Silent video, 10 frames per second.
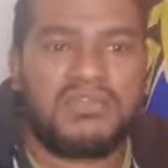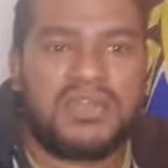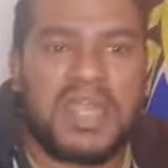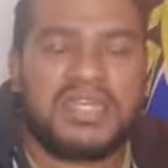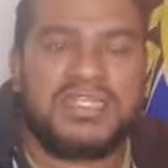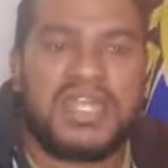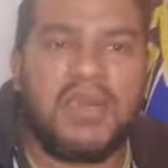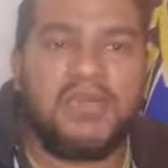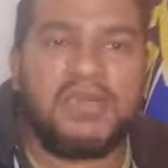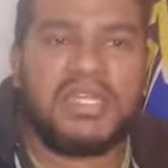of adding
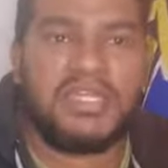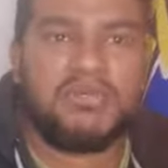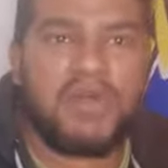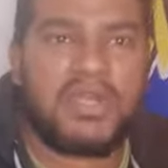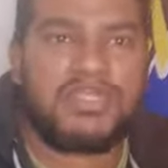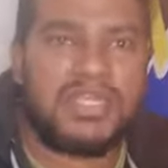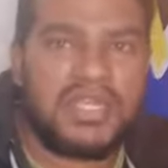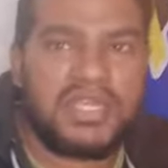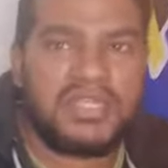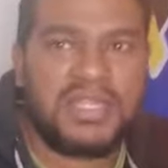their own little mods
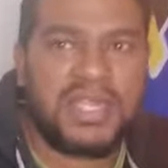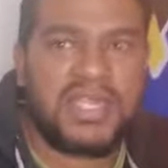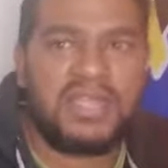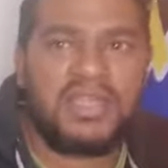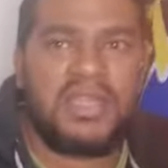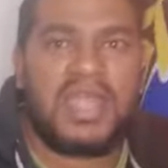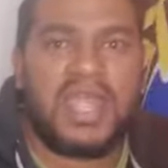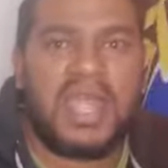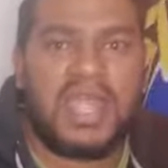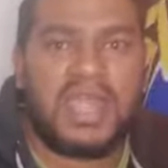here and there.
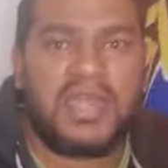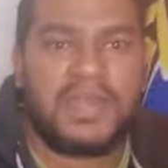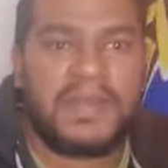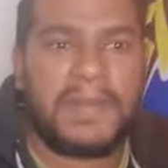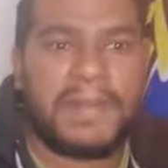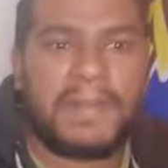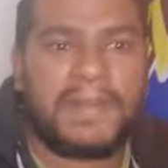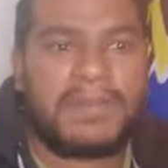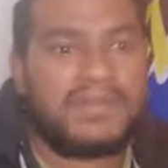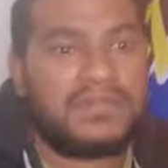
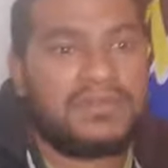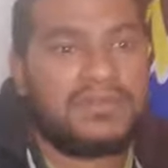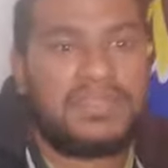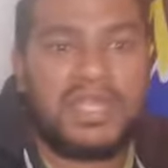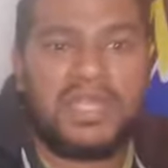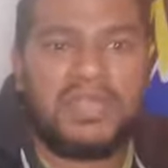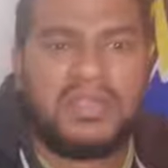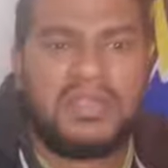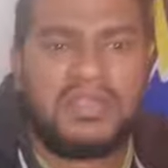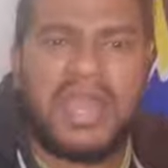So
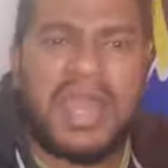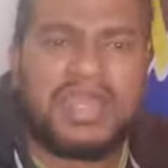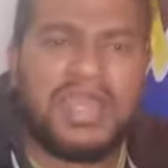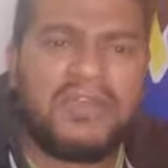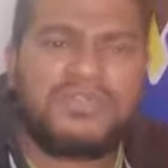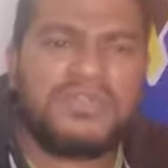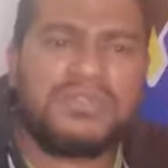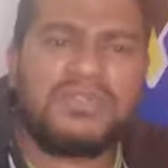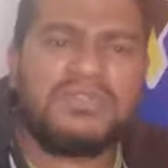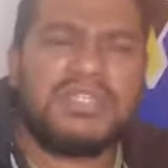yeah, I'd love to
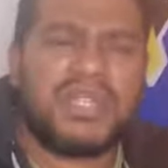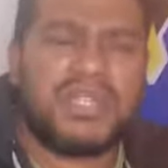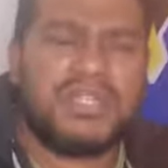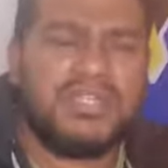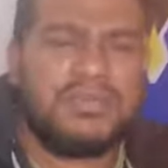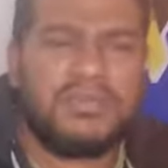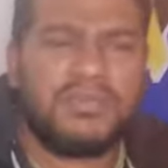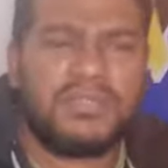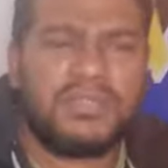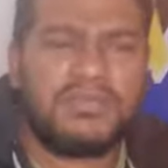know the
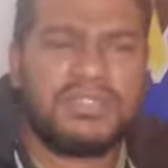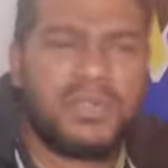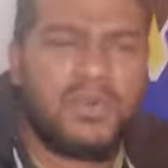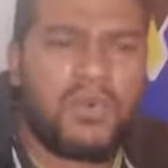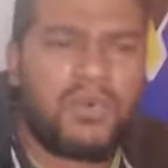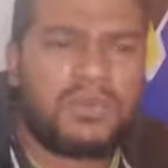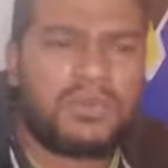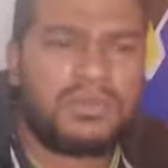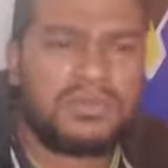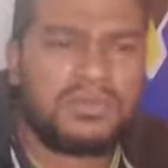
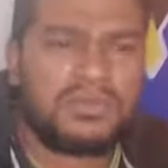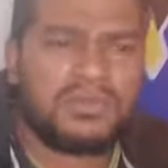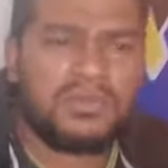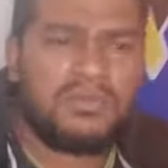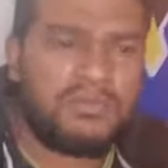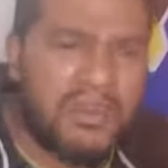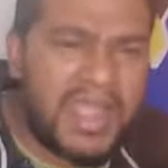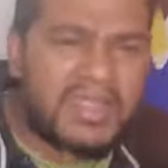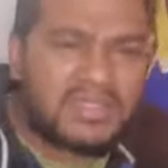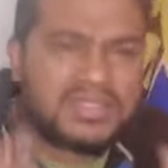whole
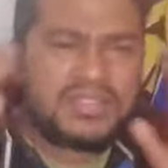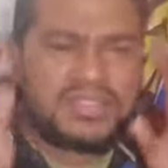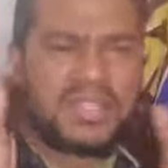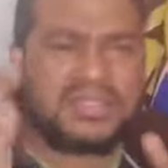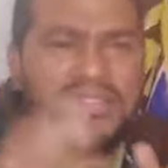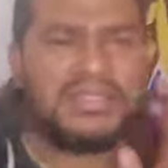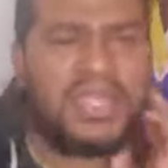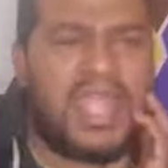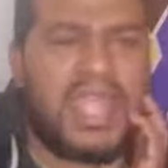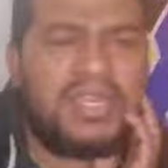mindset
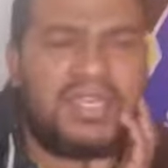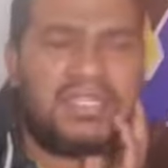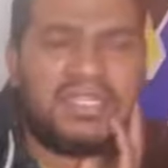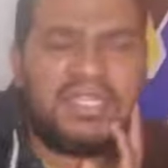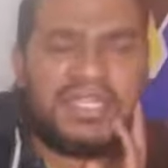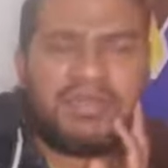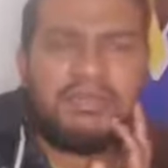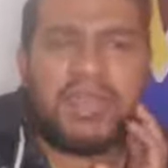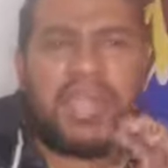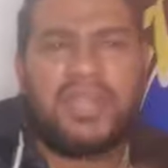and the
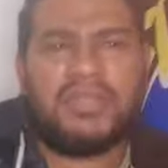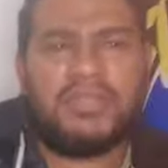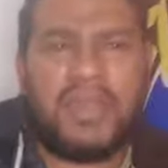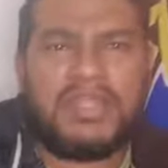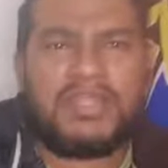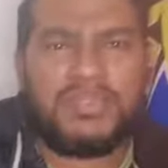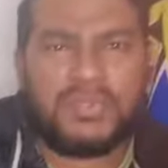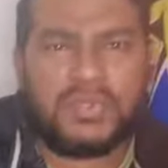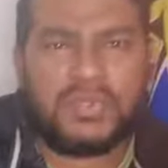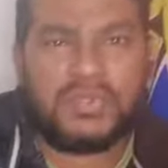thinking behind the
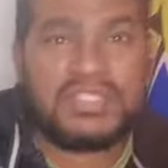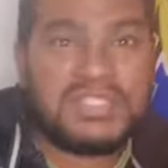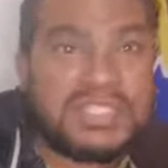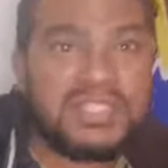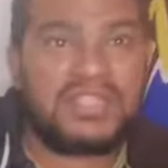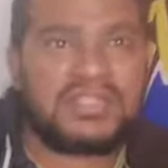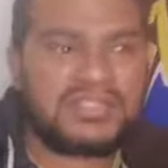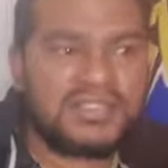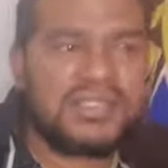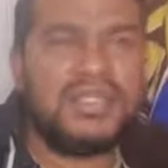YD2
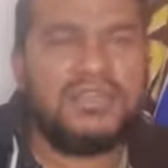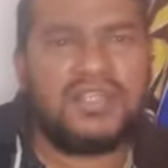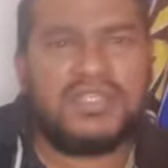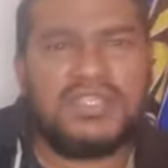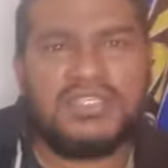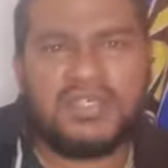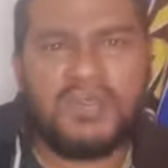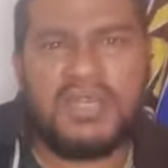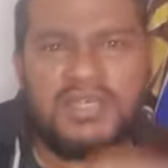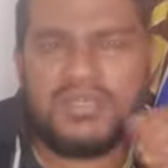series, not just the
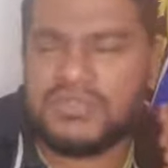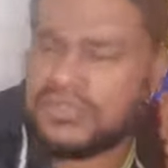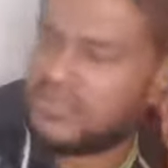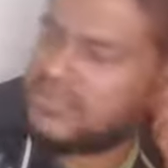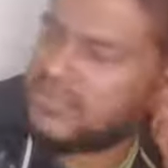YD2.